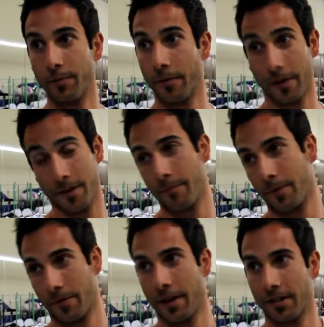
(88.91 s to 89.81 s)

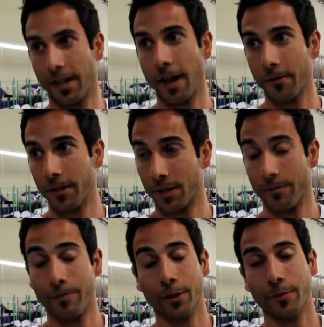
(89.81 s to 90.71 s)
Professional athletes are
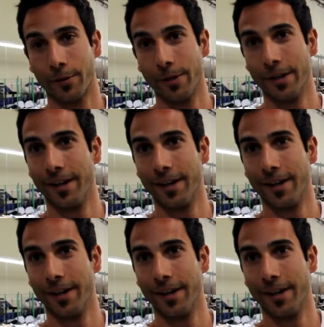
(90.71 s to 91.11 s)
built pretty,